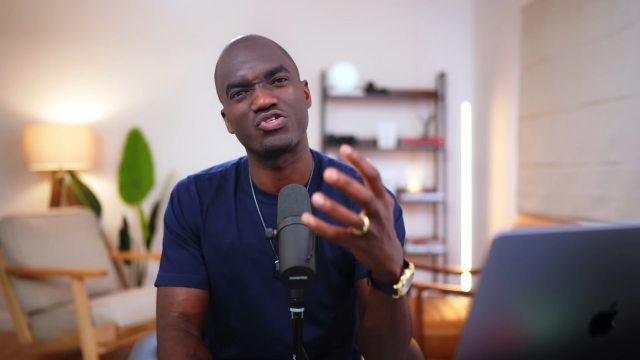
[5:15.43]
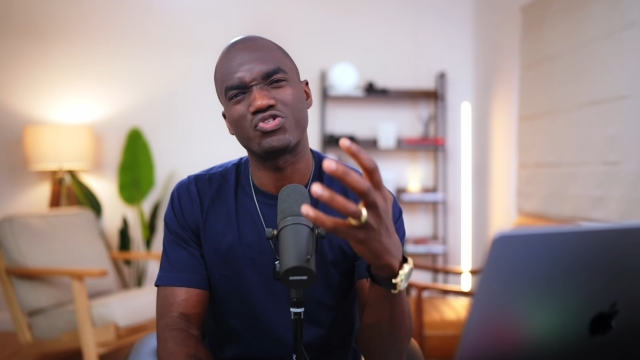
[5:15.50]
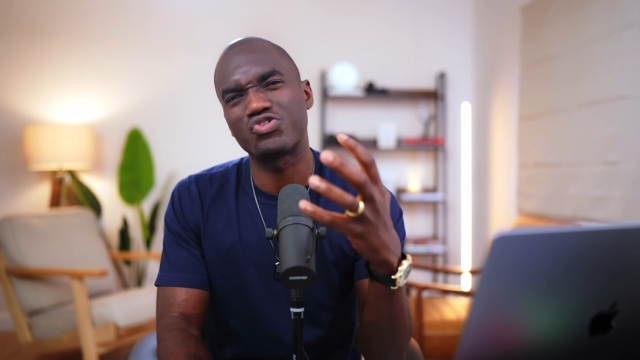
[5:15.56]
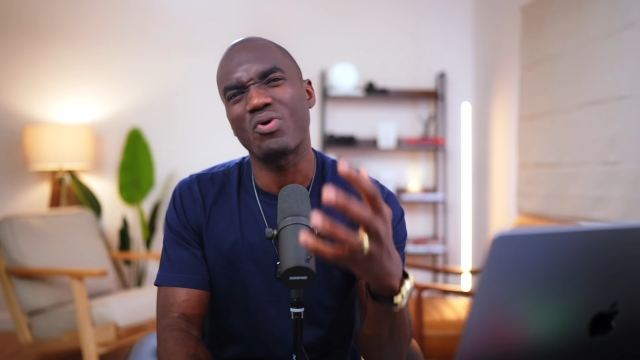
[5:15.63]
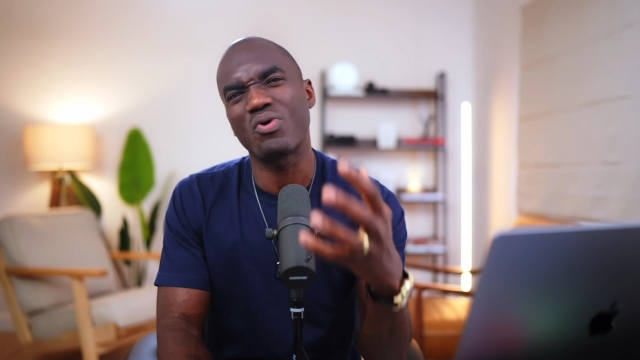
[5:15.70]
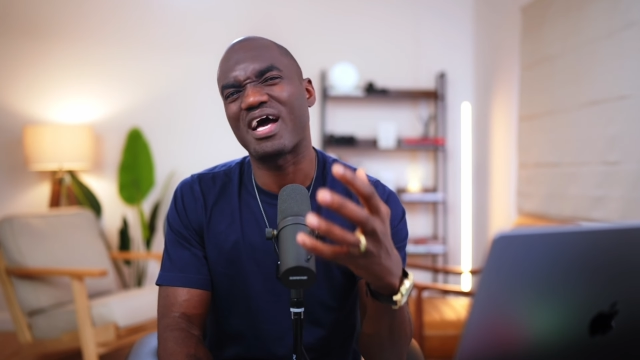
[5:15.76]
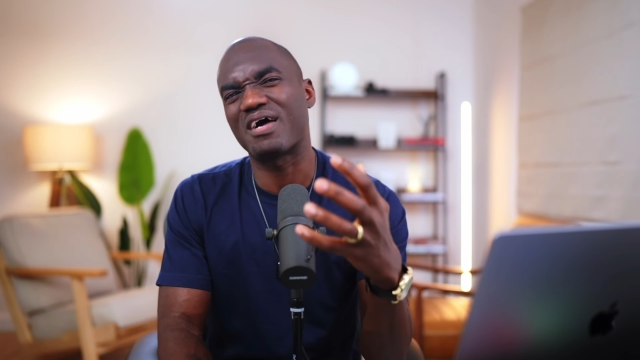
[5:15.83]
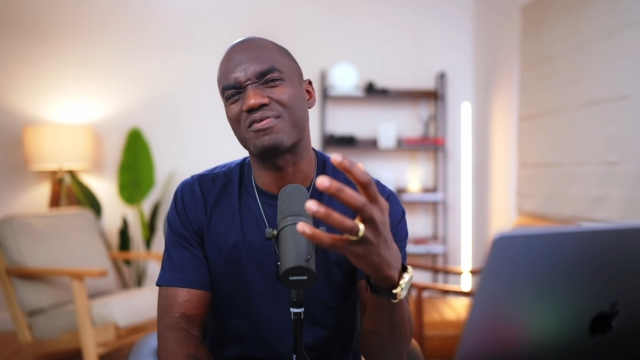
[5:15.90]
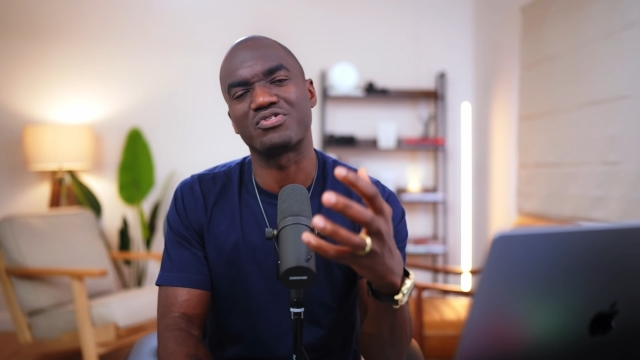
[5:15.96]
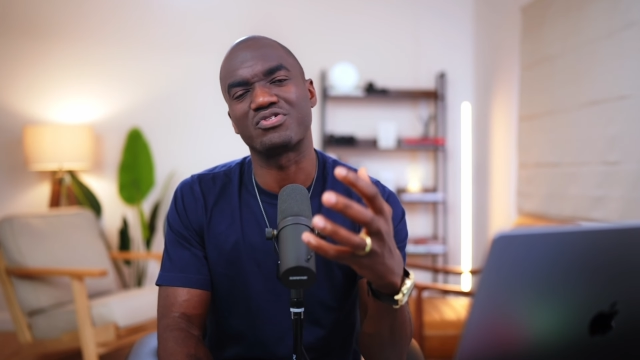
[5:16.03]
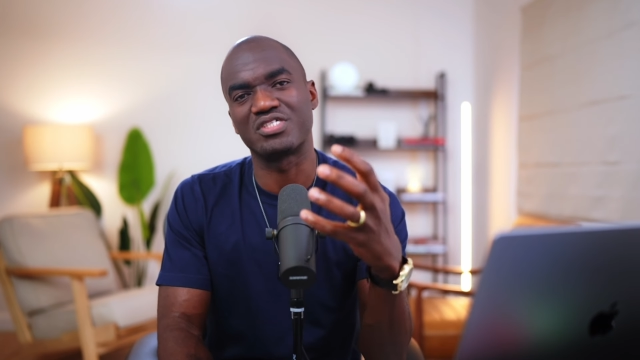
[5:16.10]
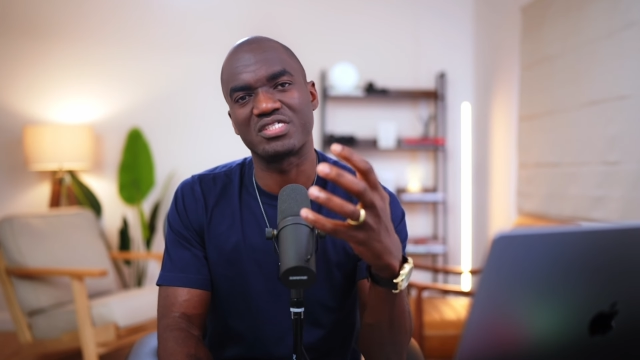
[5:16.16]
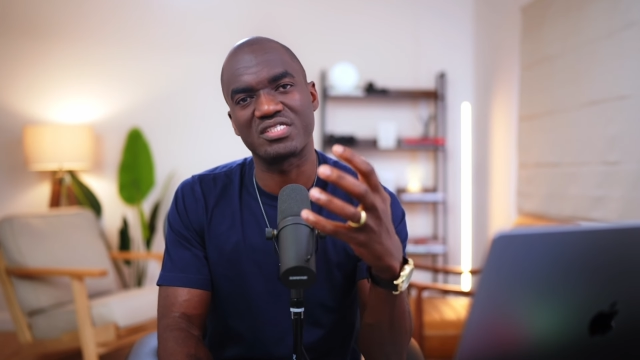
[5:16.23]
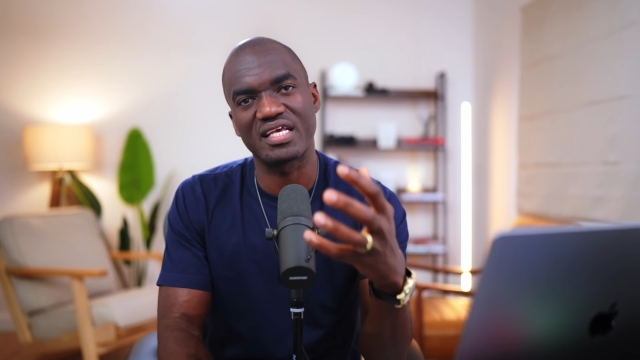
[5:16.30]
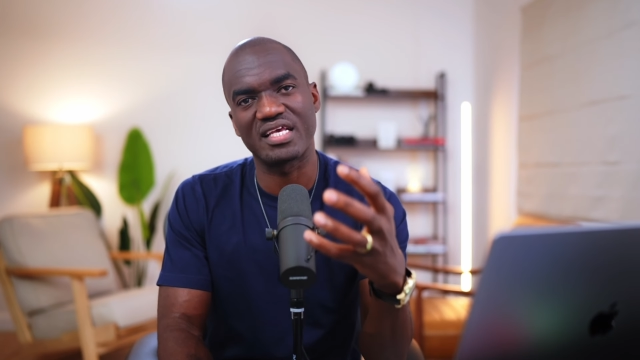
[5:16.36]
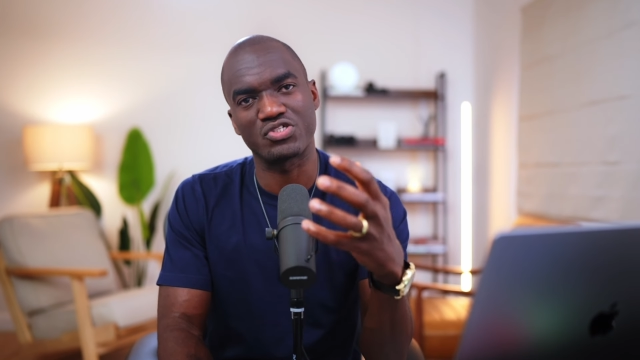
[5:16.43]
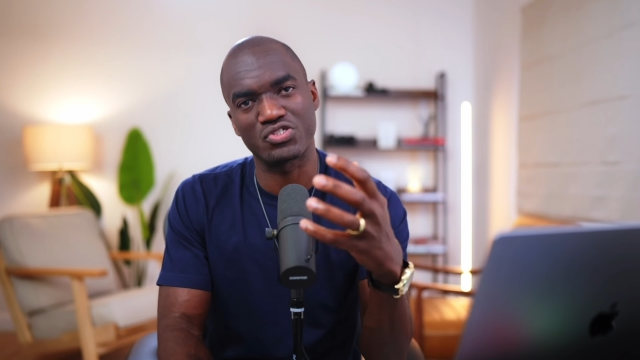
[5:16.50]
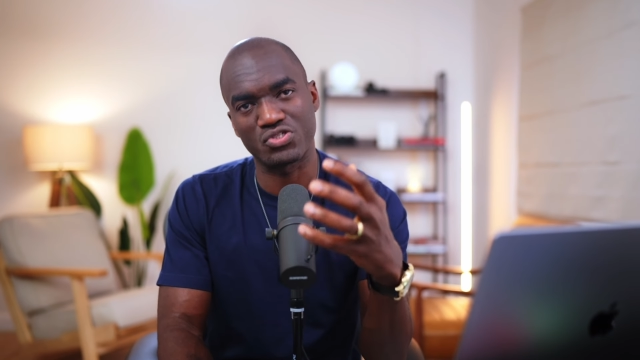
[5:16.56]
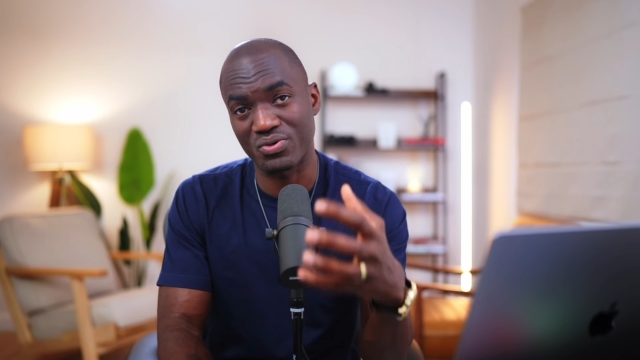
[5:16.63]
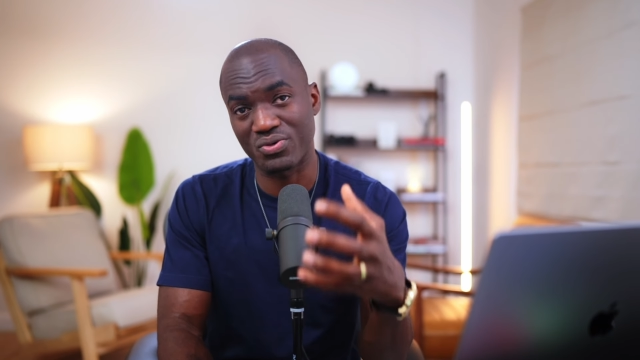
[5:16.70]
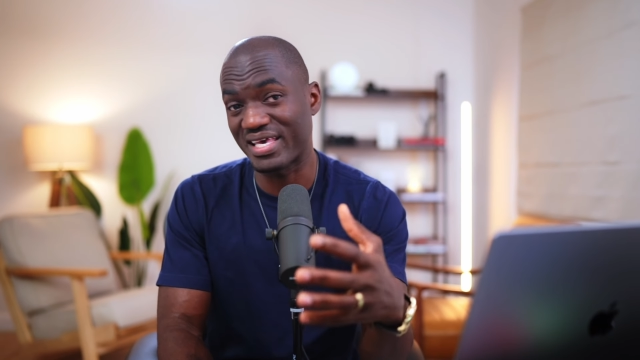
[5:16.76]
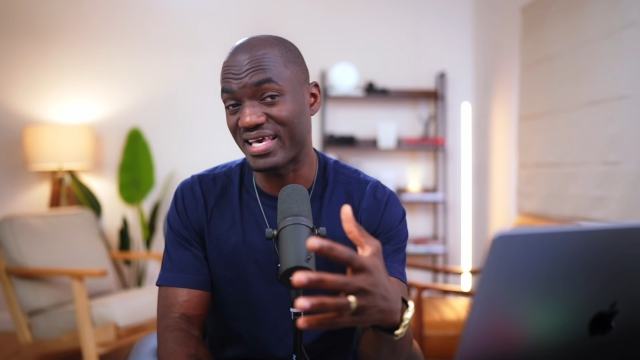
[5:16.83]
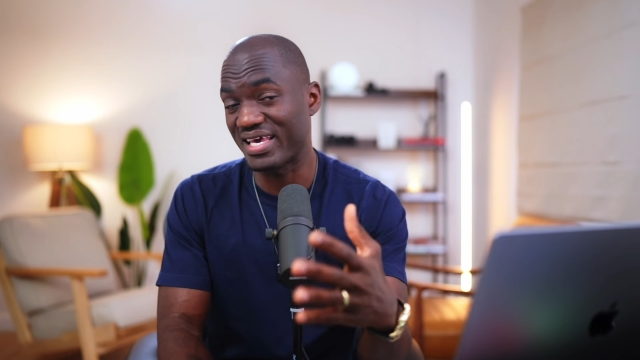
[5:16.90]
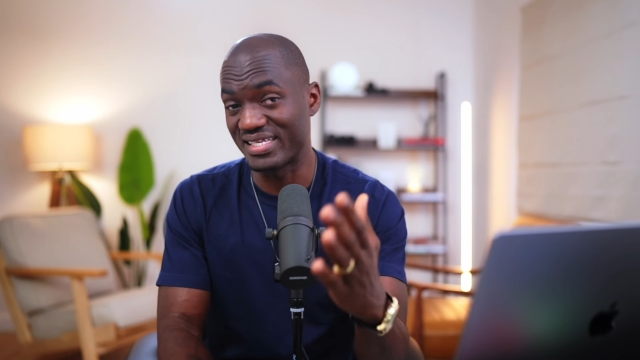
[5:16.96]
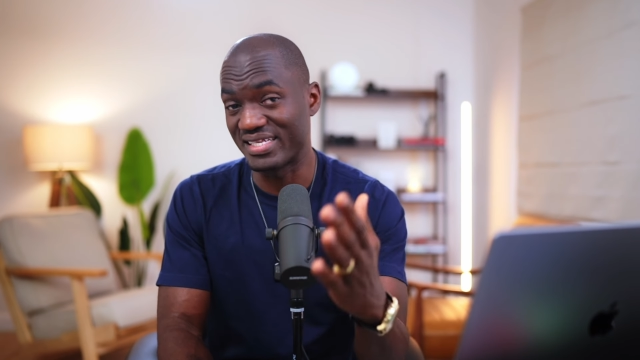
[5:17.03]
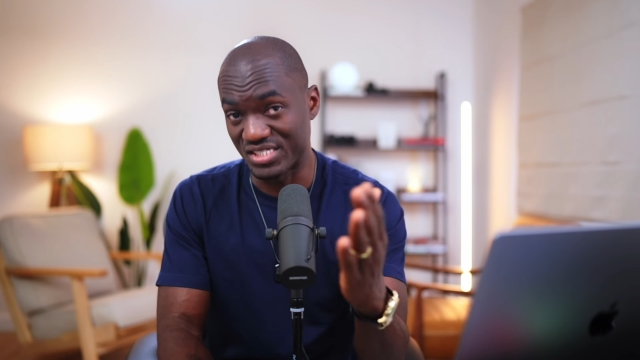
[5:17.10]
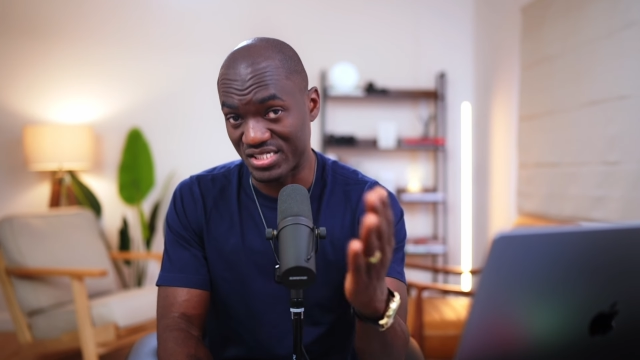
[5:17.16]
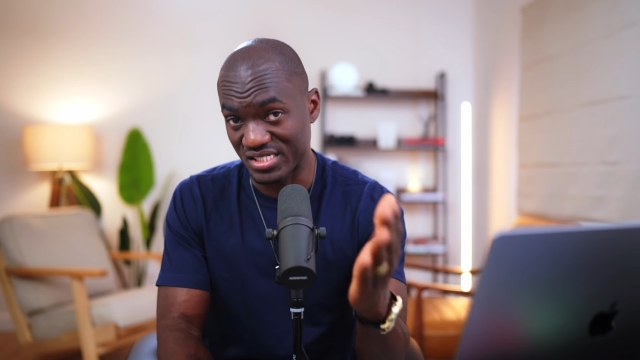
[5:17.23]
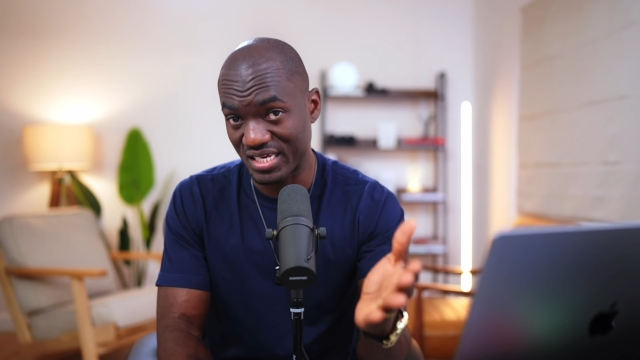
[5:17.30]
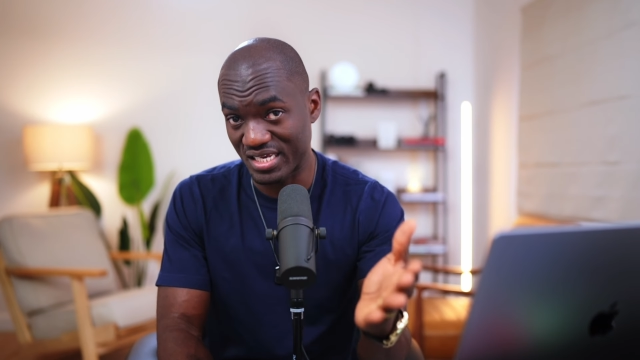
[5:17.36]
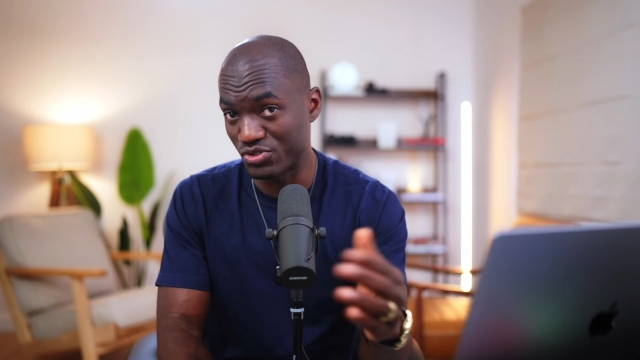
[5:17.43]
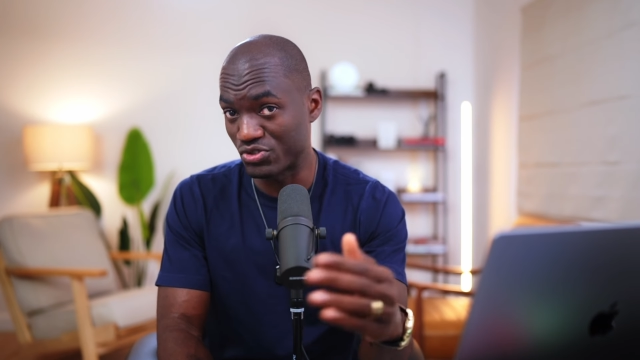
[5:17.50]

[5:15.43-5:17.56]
You don't have to stay stuck in shame.